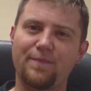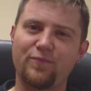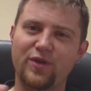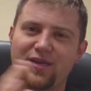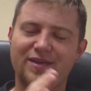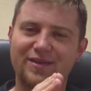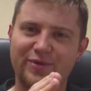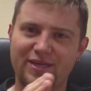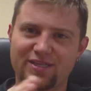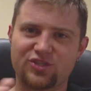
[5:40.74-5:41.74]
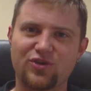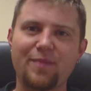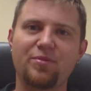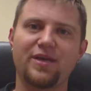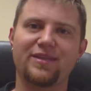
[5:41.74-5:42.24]
we can
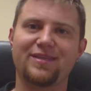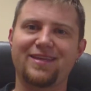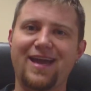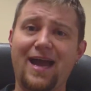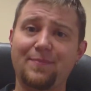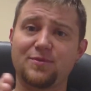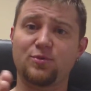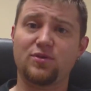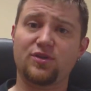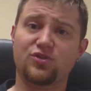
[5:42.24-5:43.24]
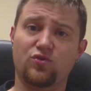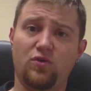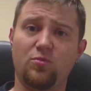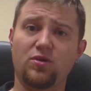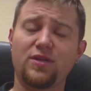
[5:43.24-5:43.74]
extrapolate that the optimal
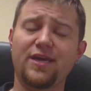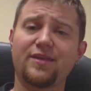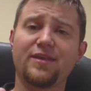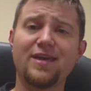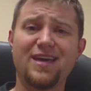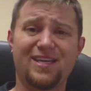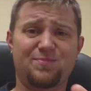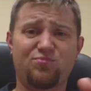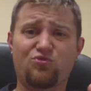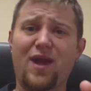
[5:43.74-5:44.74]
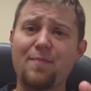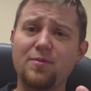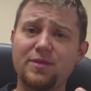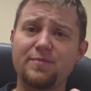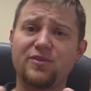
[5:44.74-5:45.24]
control bore length is
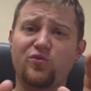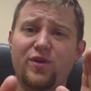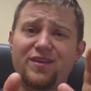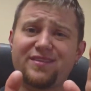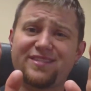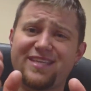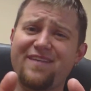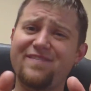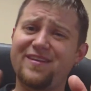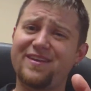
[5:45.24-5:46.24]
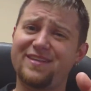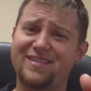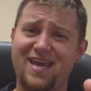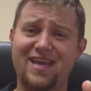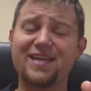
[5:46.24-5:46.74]
probably between 7 and
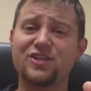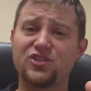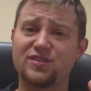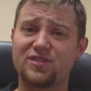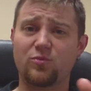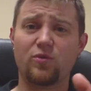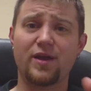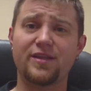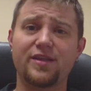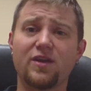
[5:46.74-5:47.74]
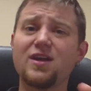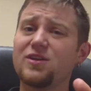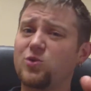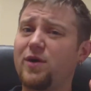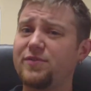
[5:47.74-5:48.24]
10 inches, somewhere right in there.
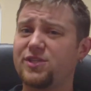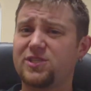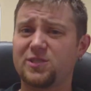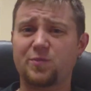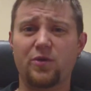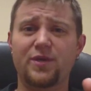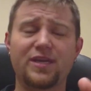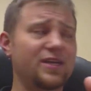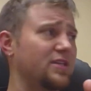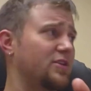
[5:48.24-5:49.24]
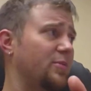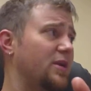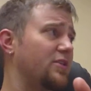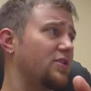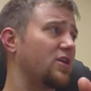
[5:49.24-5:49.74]
12 inches is probably getting a little
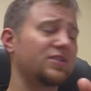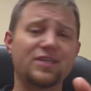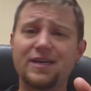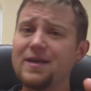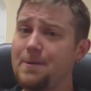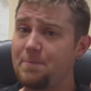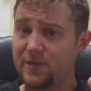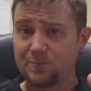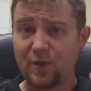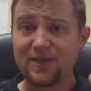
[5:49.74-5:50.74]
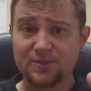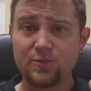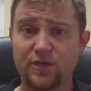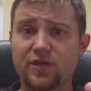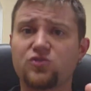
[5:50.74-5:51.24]
bit on the long side, but it's
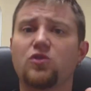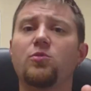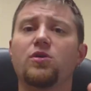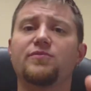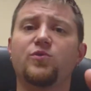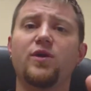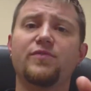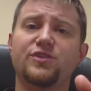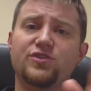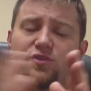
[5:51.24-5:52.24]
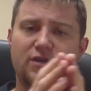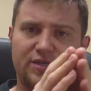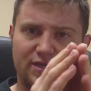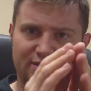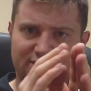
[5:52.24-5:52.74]
possible that a control bore of 12 inches or
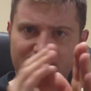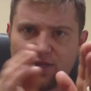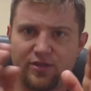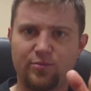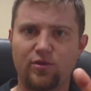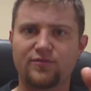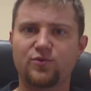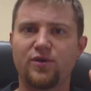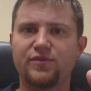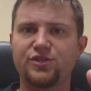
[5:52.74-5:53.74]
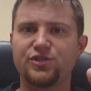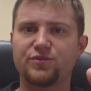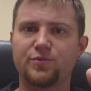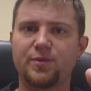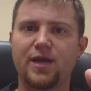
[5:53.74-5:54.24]
a solid bore of 12
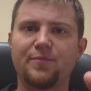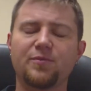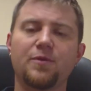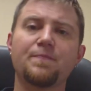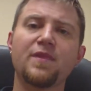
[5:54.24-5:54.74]
inches would be optimal.